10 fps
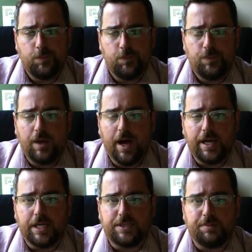
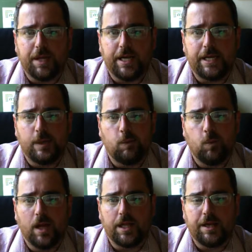not explaining it
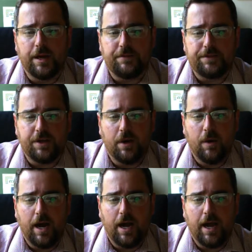well enough.
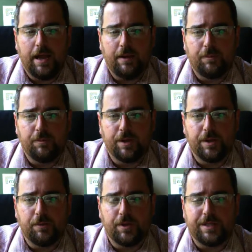So I
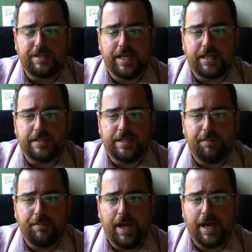really want to take a
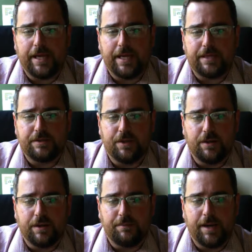step back and
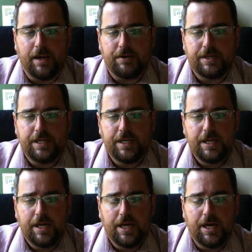talk about
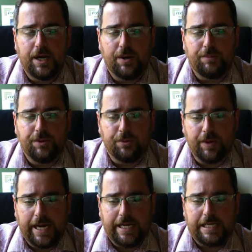your
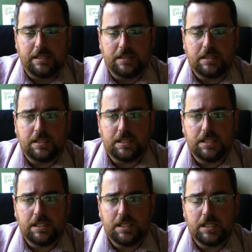ratings,
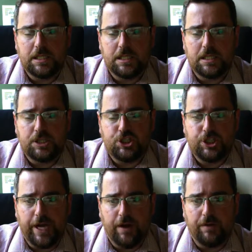
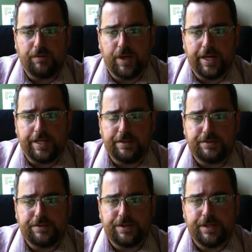share of
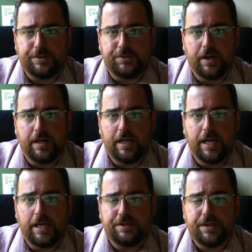ratings, as well
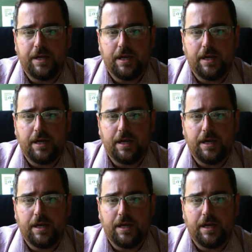as